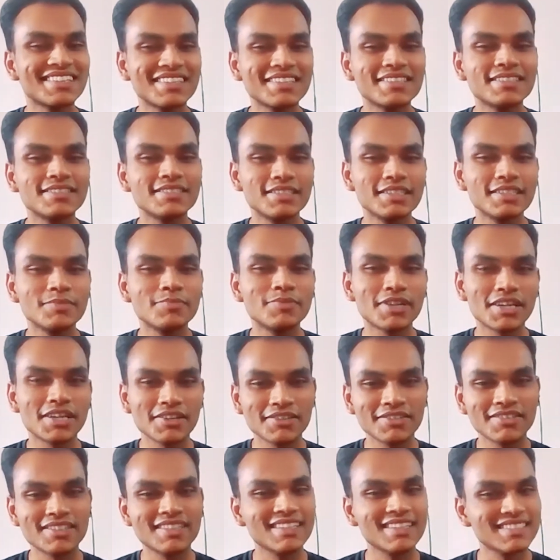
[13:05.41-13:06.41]
it is
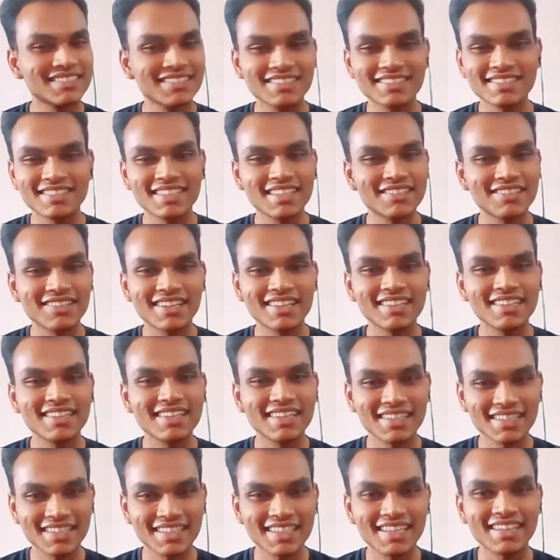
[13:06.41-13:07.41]
deprioritized because they're trying to
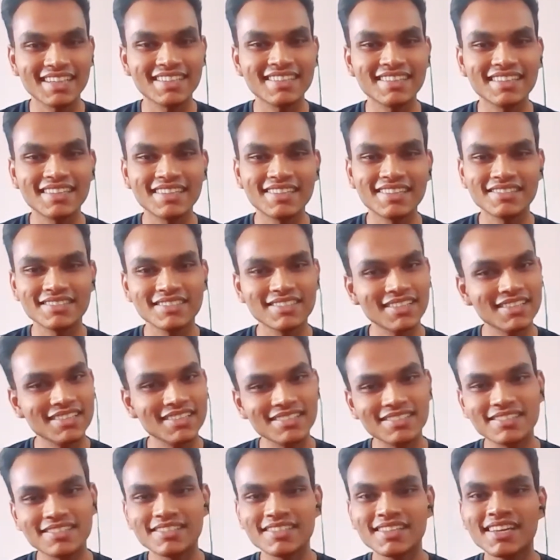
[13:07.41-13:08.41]
like get their
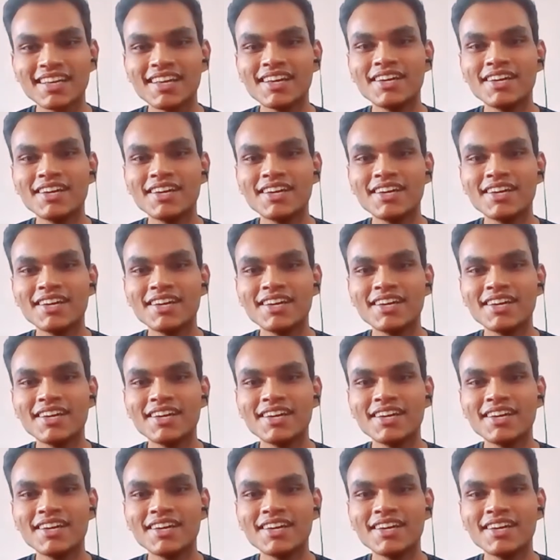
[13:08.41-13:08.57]
results